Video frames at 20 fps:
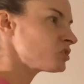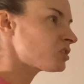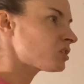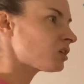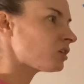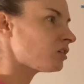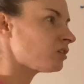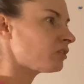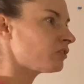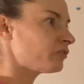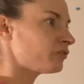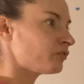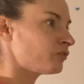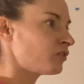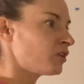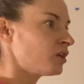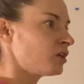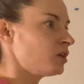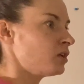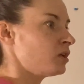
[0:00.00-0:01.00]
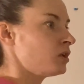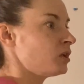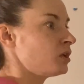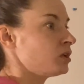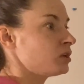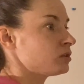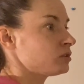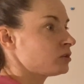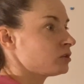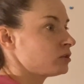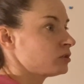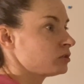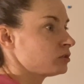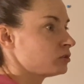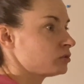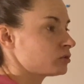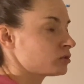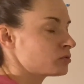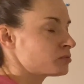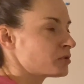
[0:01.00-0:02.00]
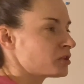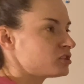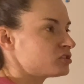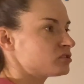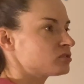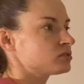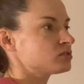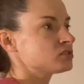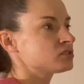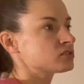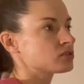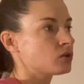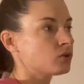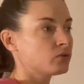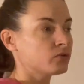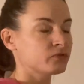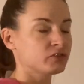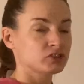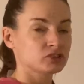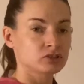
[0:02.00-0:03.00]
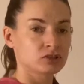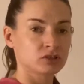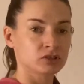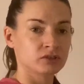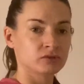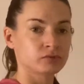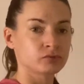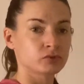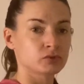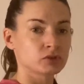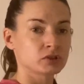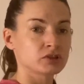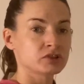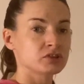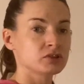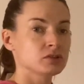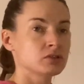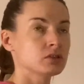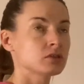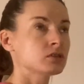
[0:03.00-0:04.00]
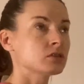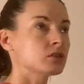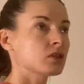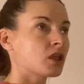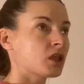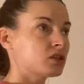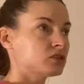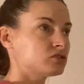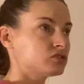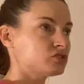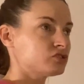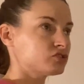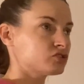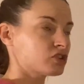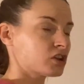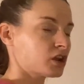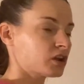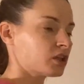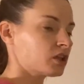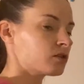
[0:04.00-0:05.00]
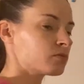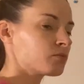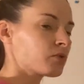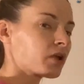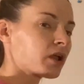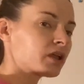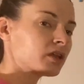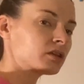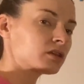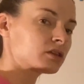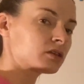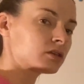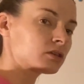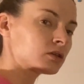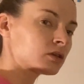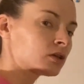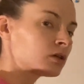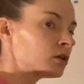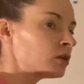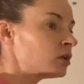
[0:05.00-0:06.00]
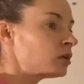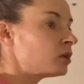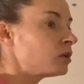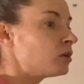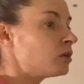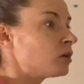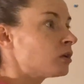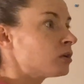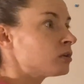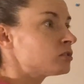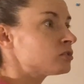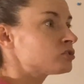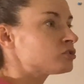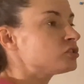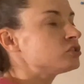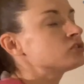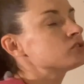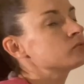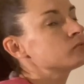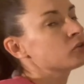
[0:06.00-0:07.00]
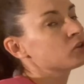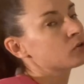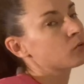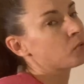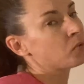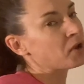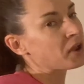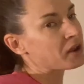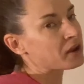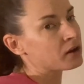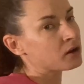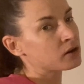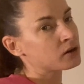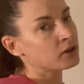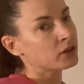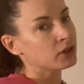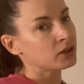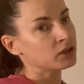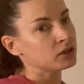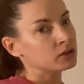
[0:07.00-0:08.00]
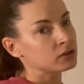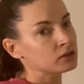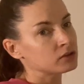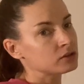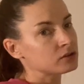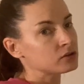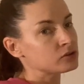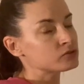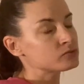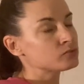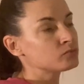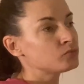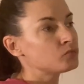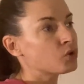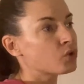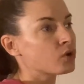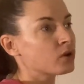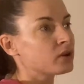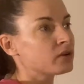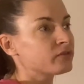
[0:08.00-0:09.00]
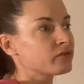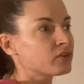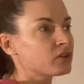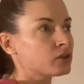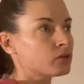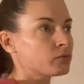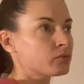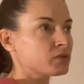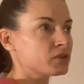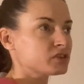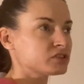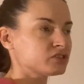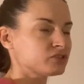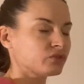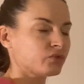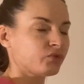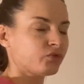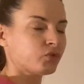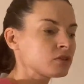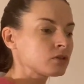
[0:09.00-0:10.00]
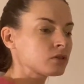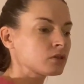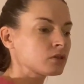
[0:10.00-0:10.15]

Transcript: If your patient is over 34 and she's trying to get pregnant, she should be aware that there's more of a risk for